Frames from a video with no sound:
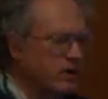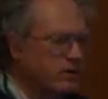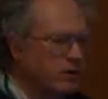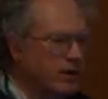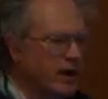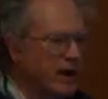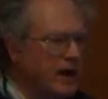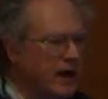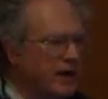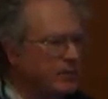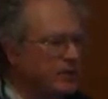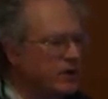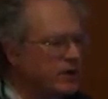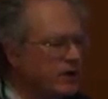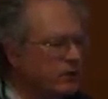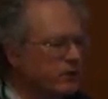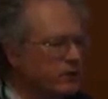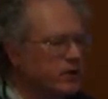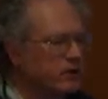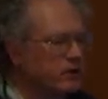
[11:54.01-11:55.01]
is what happens
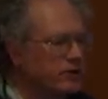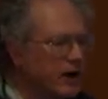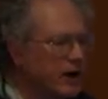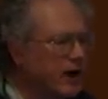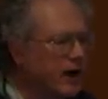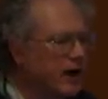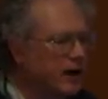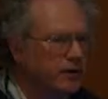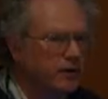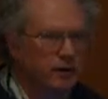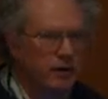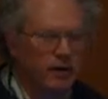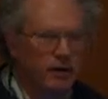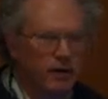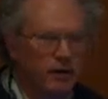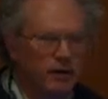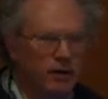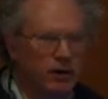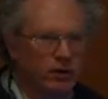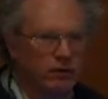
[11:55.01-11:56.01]
if we find,
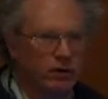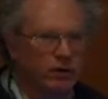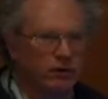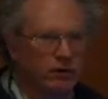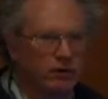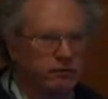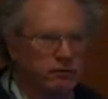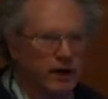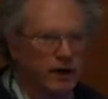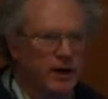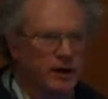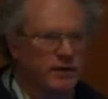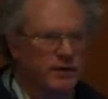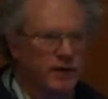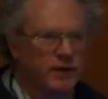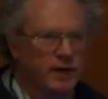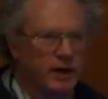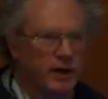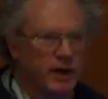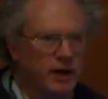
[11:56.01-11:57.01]
if a grower finds
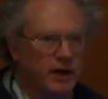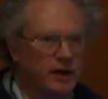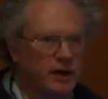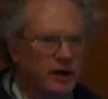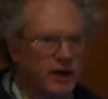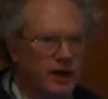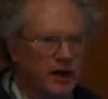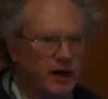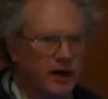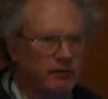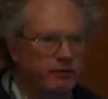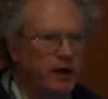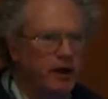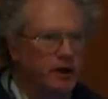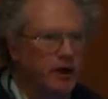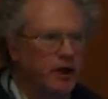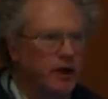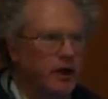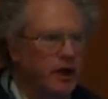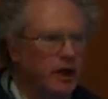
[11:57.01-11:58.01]
that they, they have it?
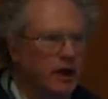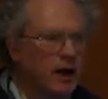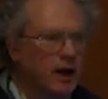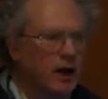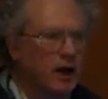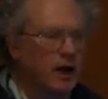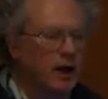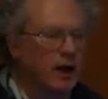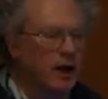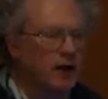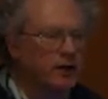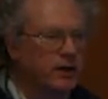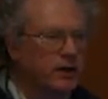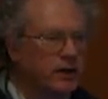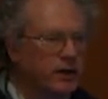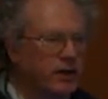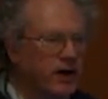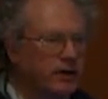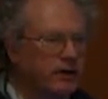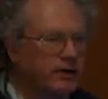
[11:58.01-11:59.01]
Uh, you
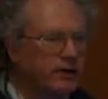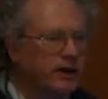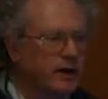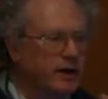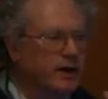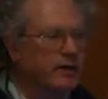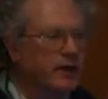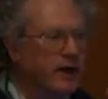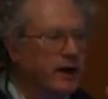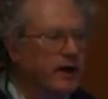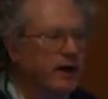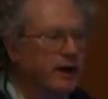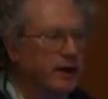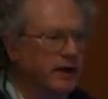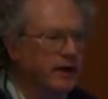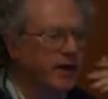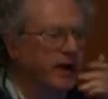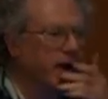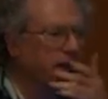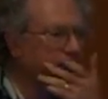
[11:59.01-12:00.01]
know, I think that, and
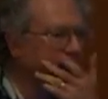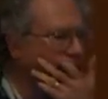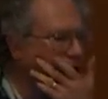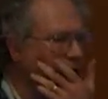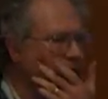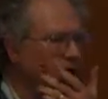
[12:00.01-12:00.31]
again, I'm not a